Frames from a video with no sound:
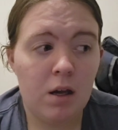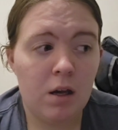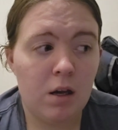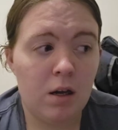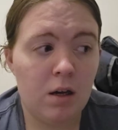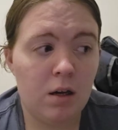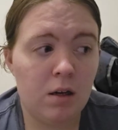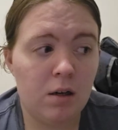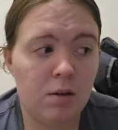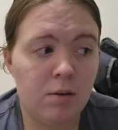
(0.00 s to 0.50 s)

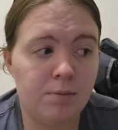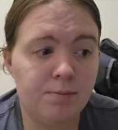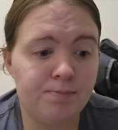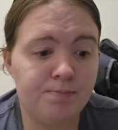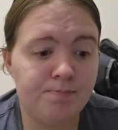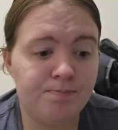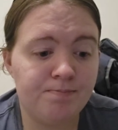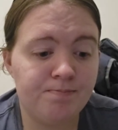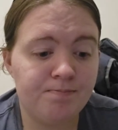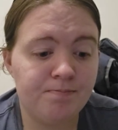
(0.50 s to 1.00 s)

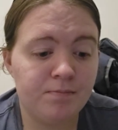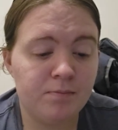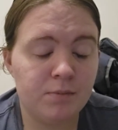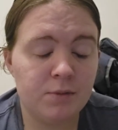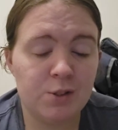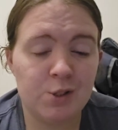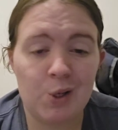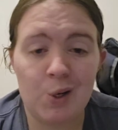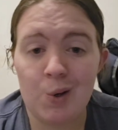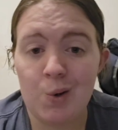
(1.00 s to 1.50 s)

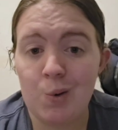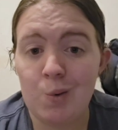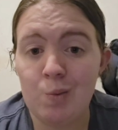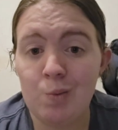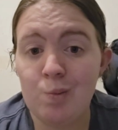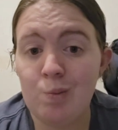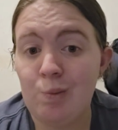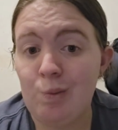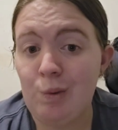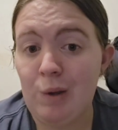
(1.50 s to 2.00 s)
So
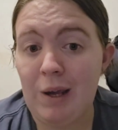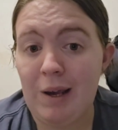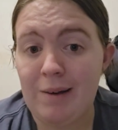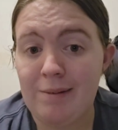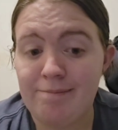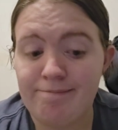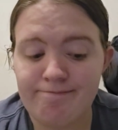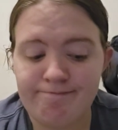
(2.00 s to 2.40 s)
yeah.